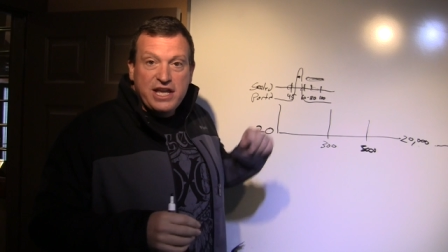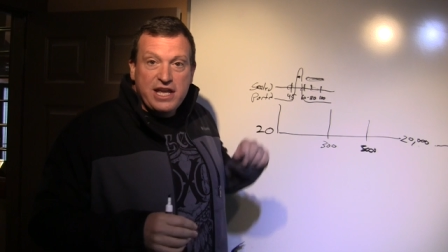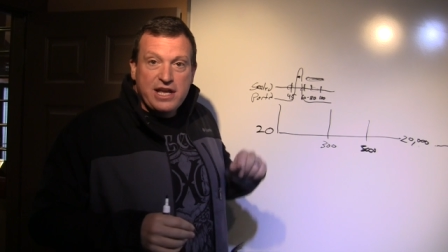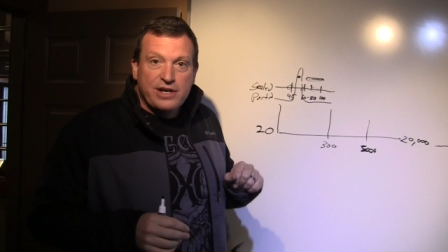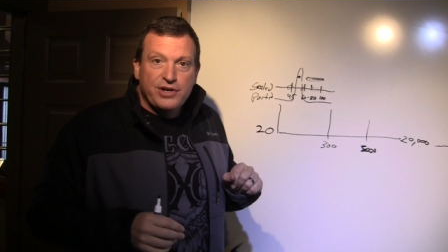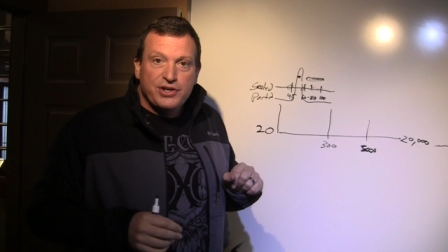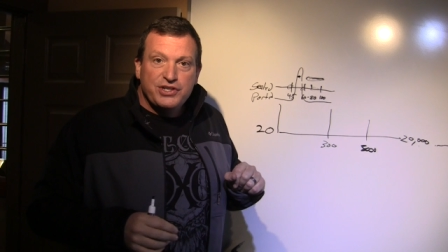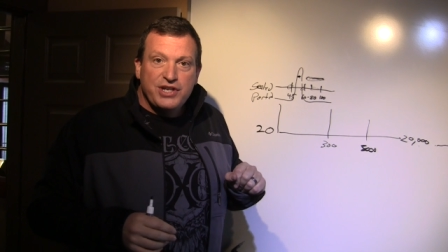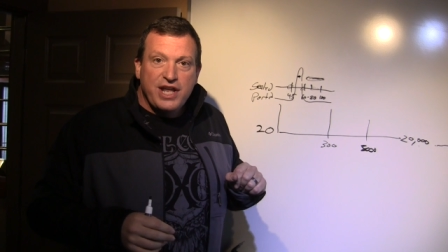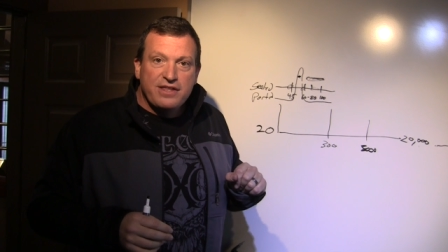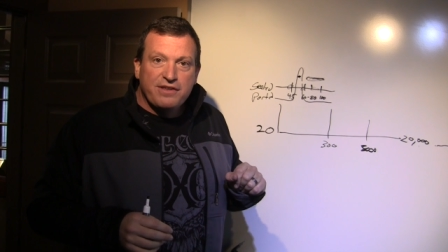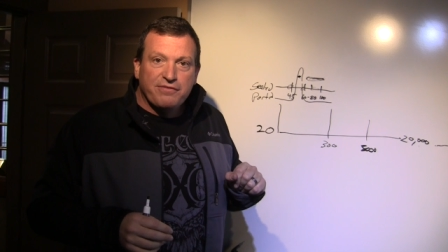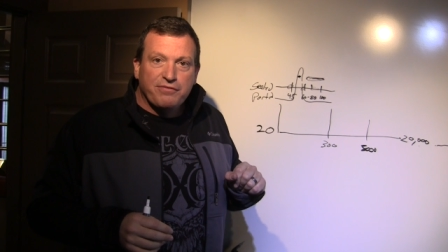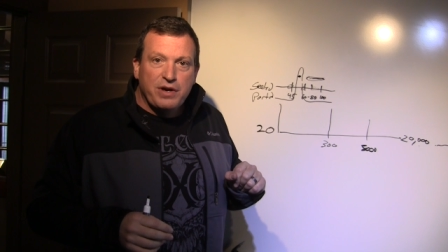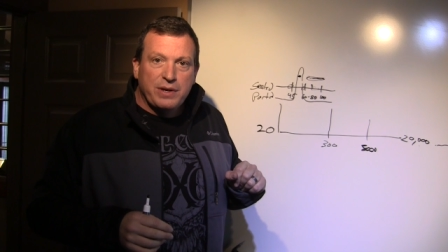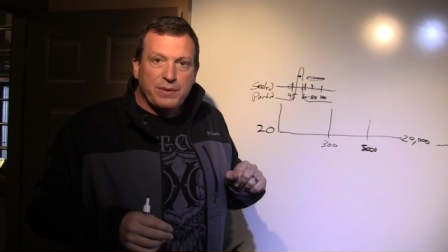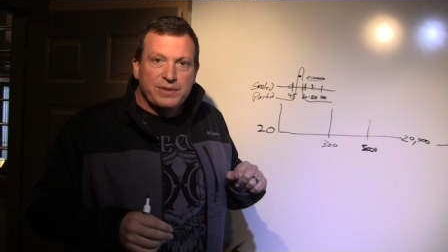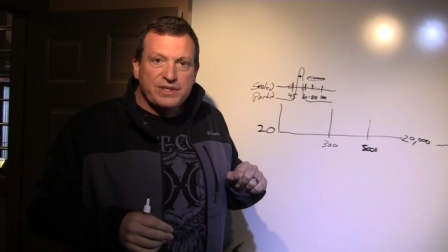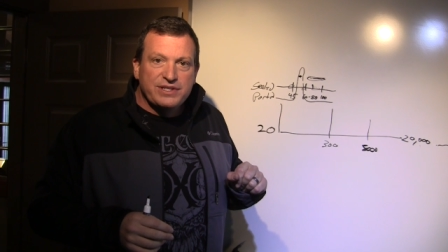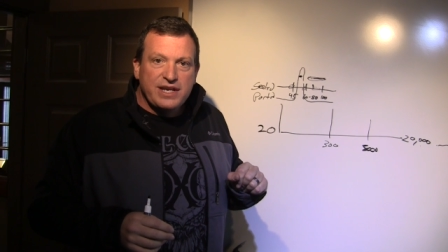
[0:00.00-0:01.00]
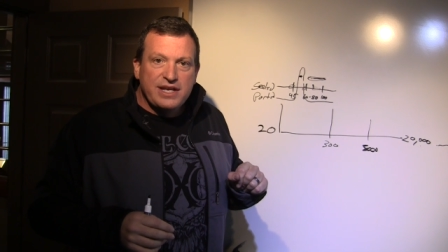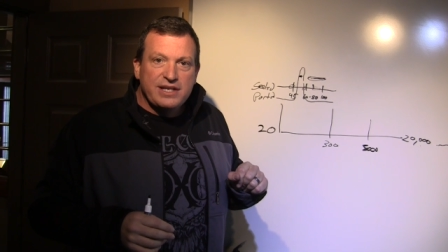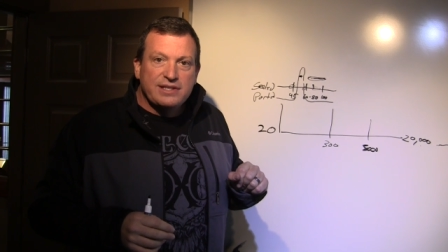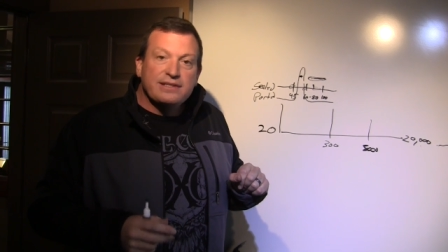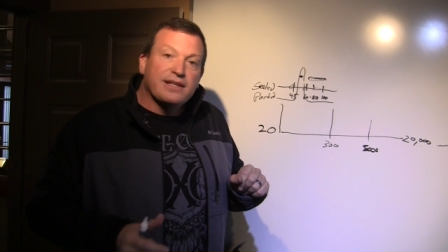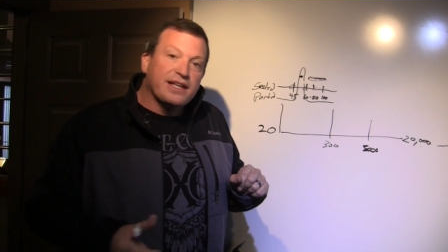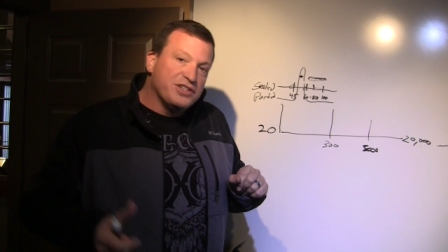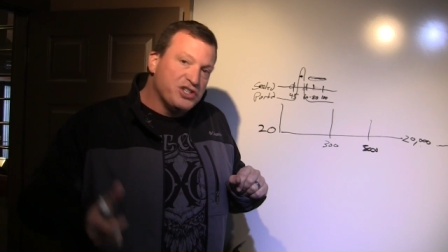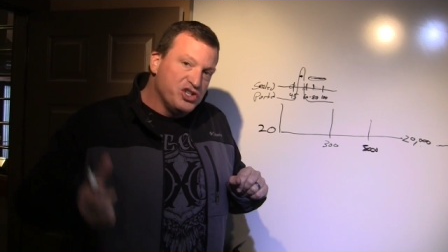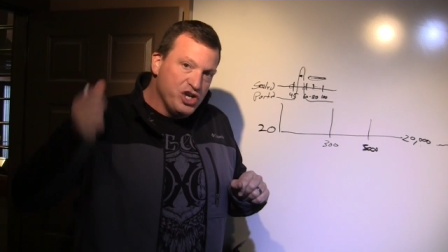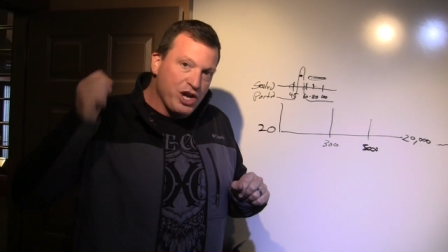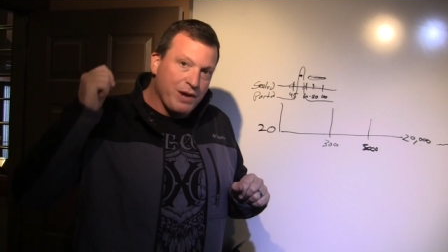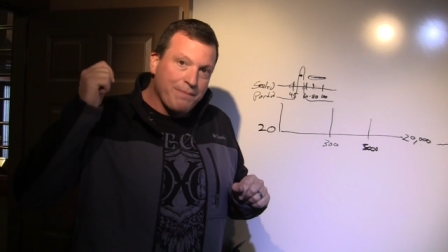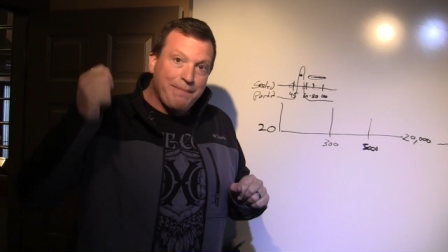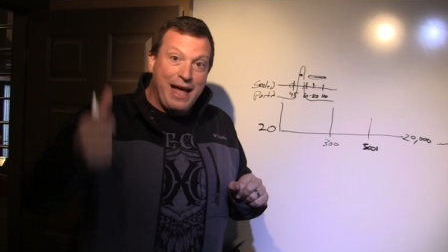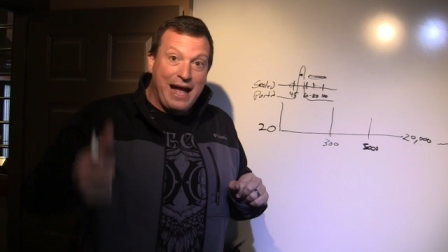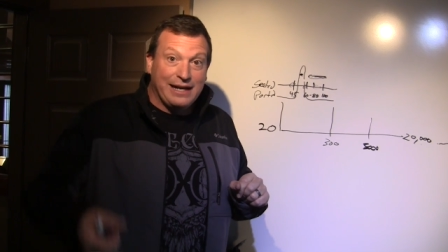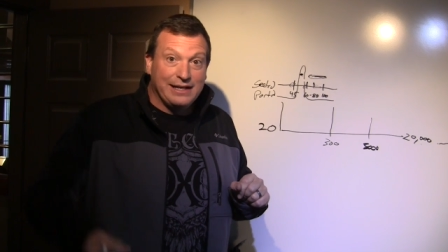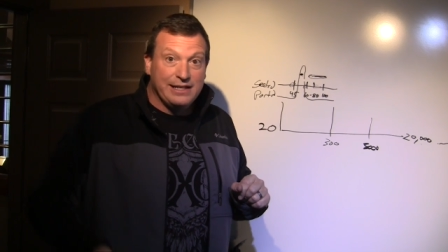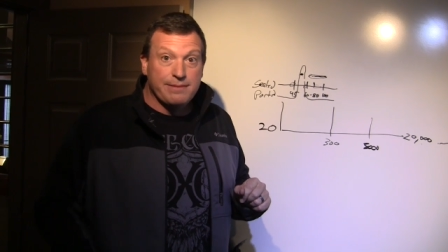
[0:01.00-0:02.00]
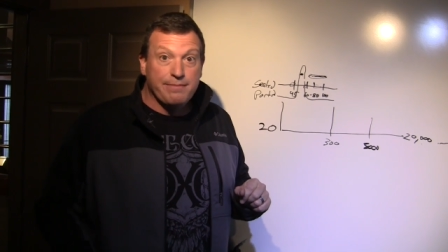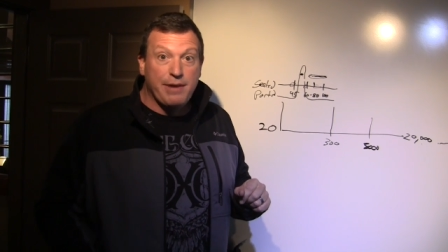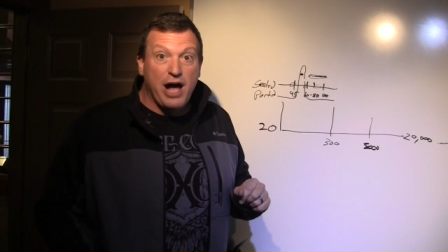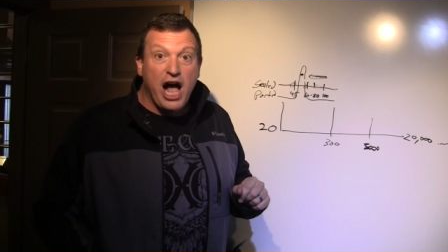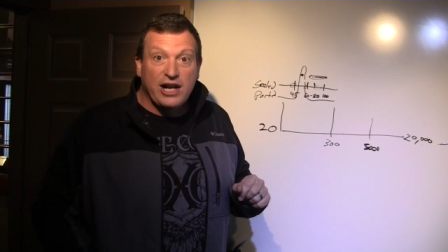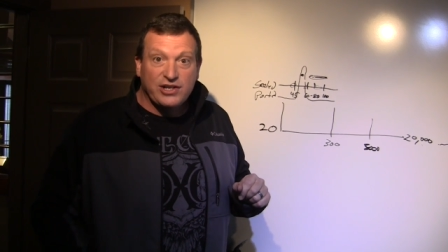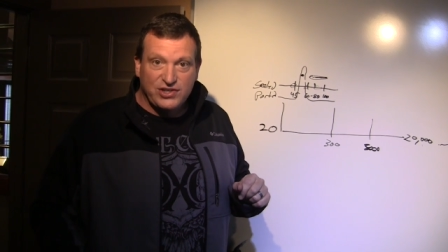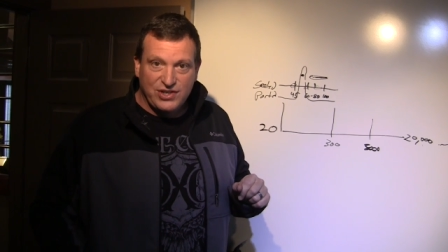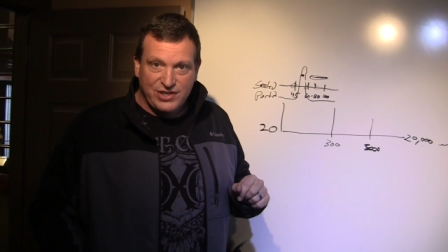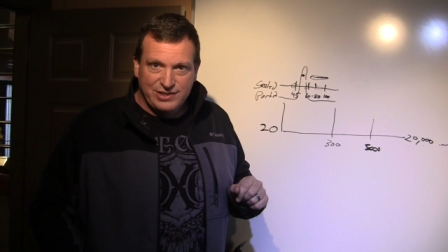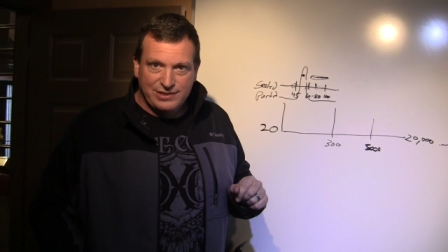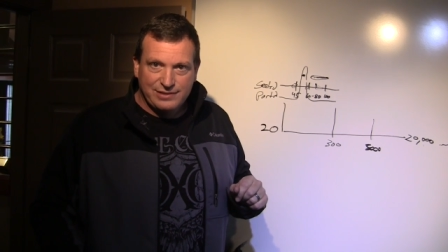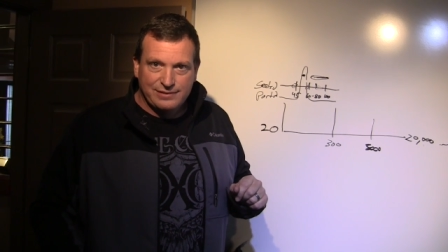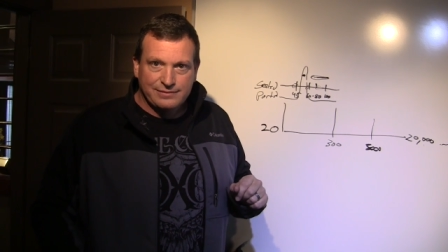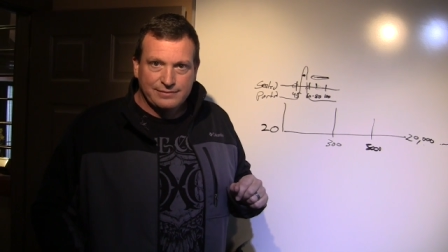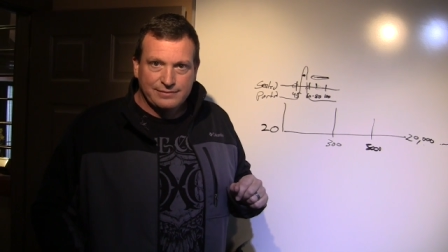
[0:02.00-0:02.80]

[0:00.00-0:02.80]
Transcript: you understand the frequencies, let's jump back to the boxes.